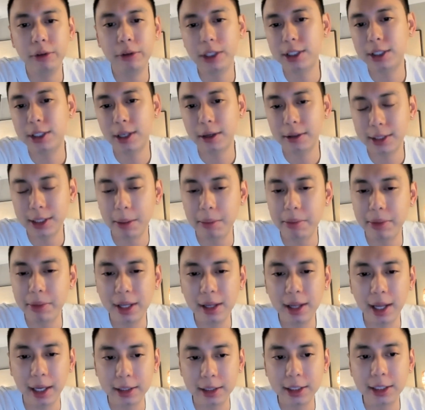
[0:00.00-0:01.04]
if it's something
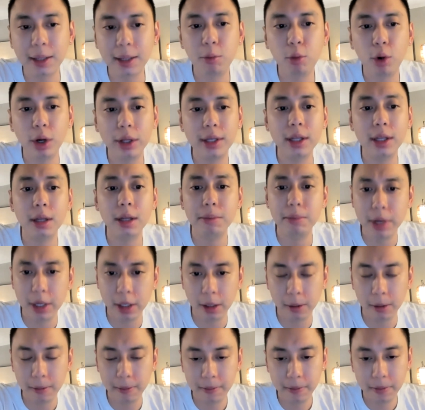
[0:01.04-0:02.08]
like somewhat in the
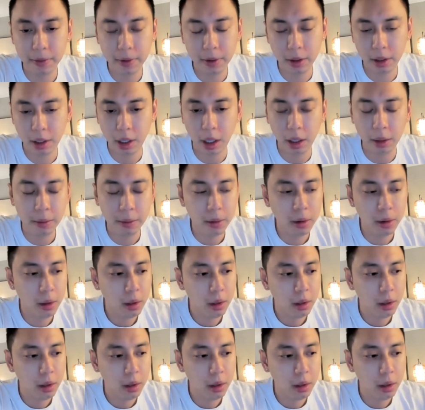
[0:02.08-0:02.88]
middle, okay? Mm.